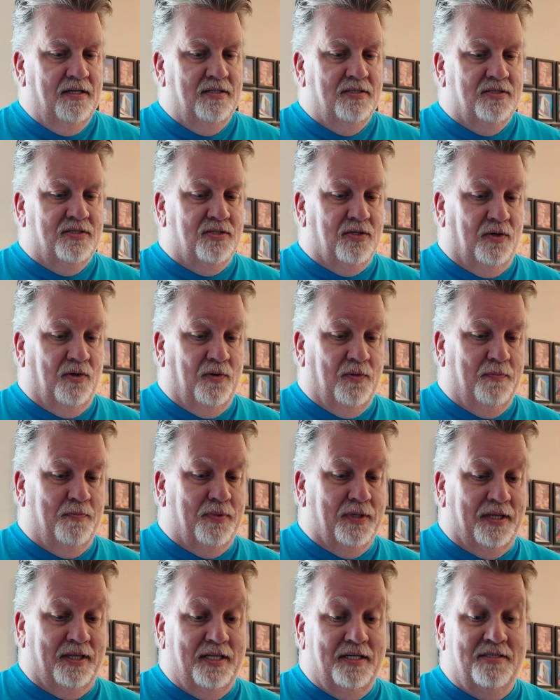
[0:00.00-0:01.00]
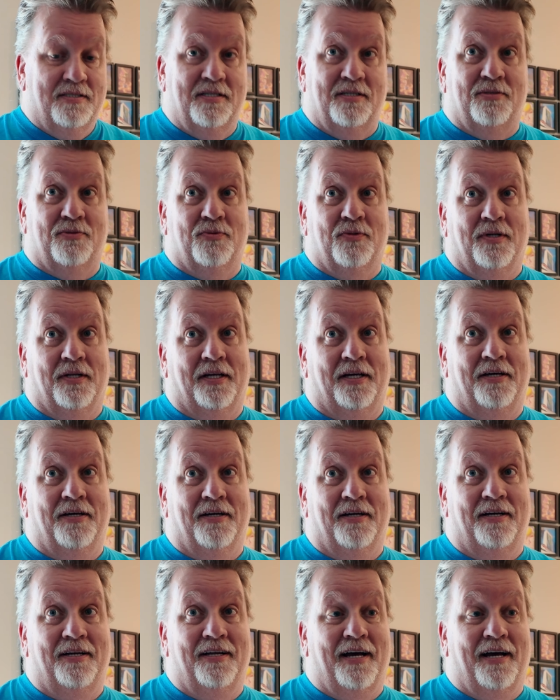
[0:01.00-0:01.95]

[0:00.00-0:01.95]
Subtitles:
So, but this is really good.